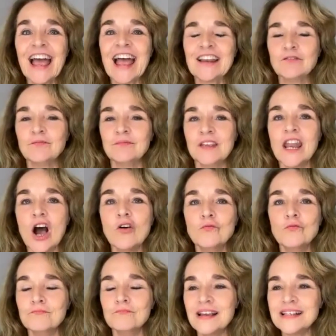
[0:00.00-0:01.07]
And
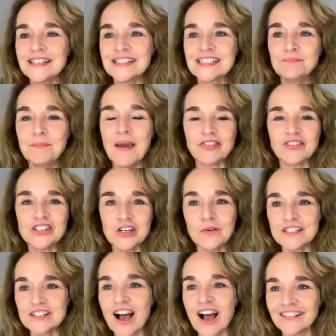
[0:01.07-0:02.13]
Mrs. Smith, she
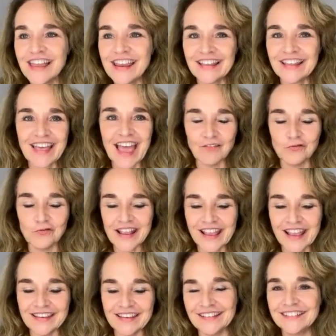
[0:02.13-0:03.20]
would talk like that,
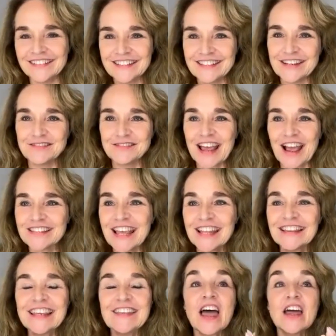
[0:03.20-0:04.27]
reggae. She was
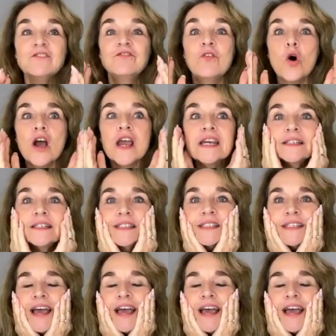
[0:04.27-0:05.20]
suddenly that voice.